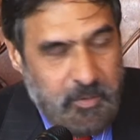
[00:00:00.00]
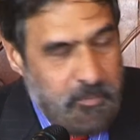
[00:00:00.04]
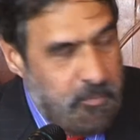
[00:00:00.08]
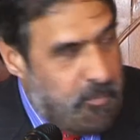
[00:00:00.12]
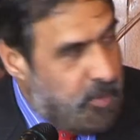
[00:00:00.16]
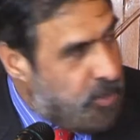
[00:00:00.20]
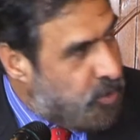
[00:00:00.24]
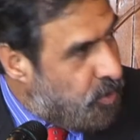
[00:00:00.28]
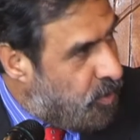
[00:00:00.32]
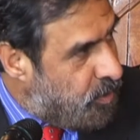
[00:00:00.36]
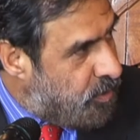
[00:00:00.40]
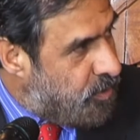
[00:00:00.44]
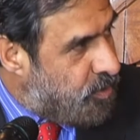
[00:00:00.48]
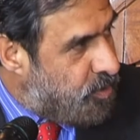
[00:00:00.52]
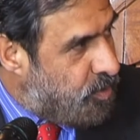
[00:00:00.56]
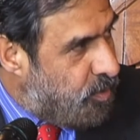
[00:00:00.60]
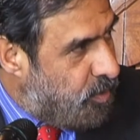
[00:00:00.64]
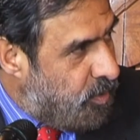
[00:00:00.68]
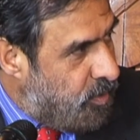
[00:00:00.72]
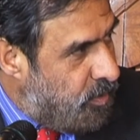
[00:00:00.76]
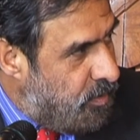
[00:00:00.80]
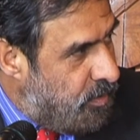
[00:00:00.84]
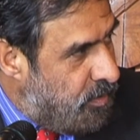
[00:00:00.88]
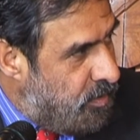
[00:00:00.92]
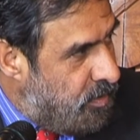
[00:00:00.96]
but
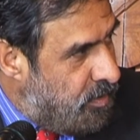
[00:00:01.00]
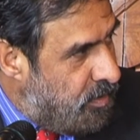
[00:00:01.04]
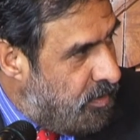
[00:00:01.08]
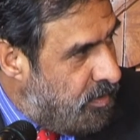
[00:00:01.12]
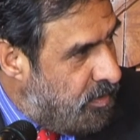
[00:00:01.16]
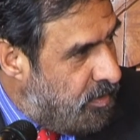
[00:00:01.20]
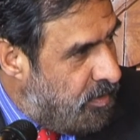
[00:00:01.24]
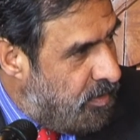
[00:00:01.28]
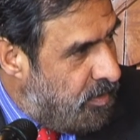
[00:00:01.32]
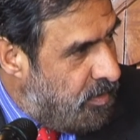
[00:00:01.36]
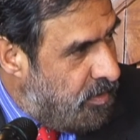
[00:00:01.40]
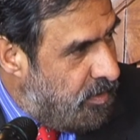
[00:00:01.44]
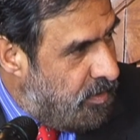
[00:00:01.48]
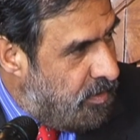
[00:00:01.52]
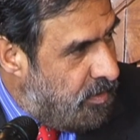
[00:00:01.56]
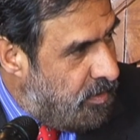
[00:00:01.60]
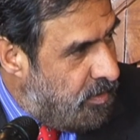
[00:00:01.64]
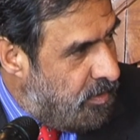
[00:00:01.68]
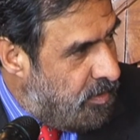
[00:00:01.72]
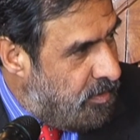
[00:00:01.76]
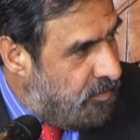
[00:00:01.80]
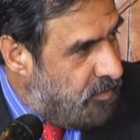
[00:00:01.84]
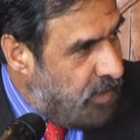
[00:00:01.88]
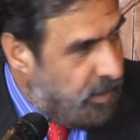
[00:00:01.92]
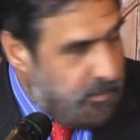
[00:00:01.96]
also
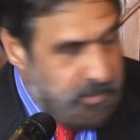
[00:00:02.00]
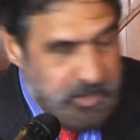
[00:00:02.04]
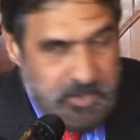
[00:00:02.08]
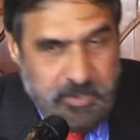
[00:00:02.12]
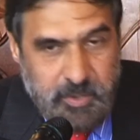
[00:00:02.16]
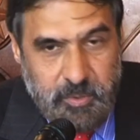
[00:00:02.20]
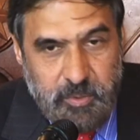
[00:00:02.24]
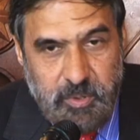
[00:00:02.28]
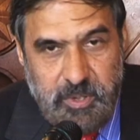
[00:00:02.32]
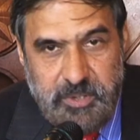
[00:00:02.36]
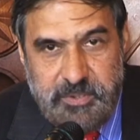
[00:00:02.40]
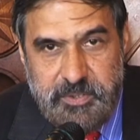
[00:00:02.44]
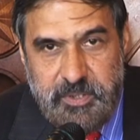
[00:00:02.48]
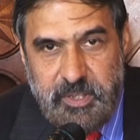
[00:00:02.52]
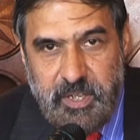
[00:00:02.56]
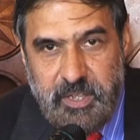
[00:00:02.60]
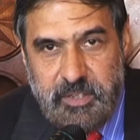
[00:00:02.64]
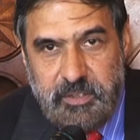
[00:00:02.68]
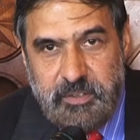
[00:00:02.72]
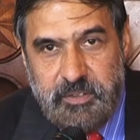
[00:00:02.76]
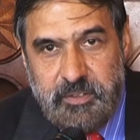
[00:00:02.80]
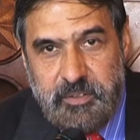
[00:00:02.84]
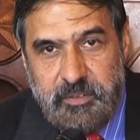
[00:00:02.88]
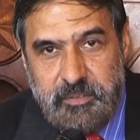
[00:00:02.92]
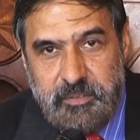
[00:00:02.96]
by Mr. Goldstein.